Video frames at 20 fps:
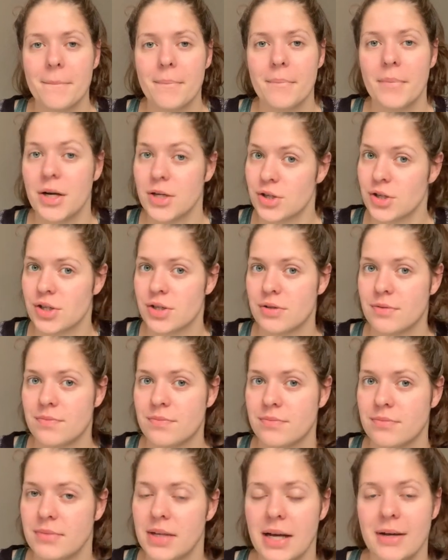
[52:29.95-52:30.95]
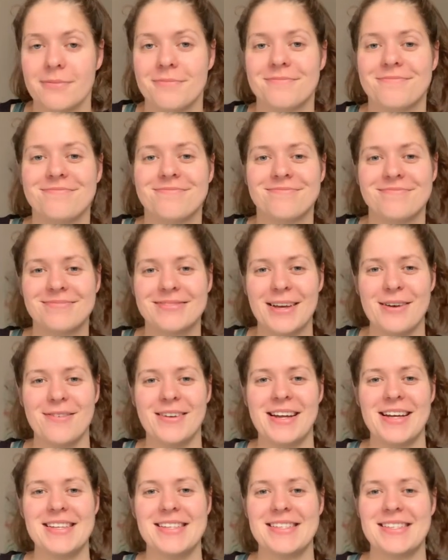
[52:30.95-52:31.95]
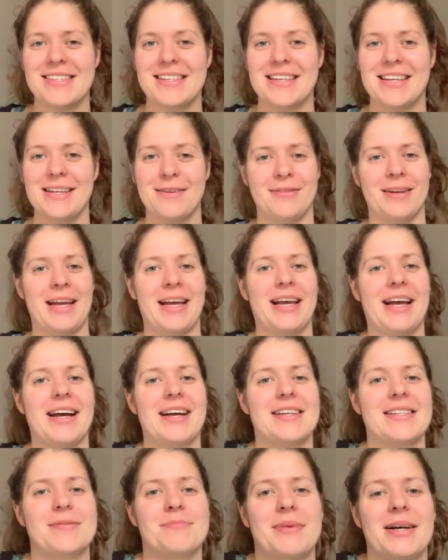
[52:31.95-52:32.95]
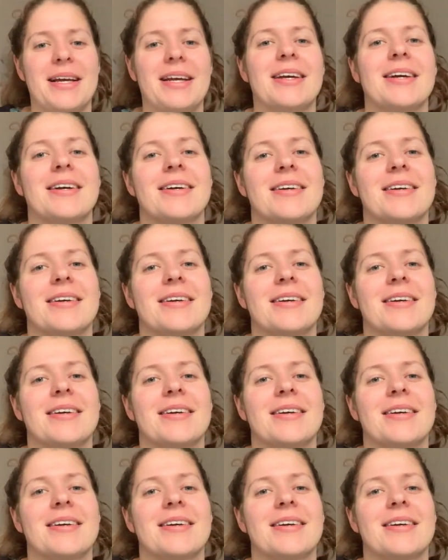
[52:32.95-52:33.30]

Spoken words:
March. Yeah, have a nice evening, guys. Bye.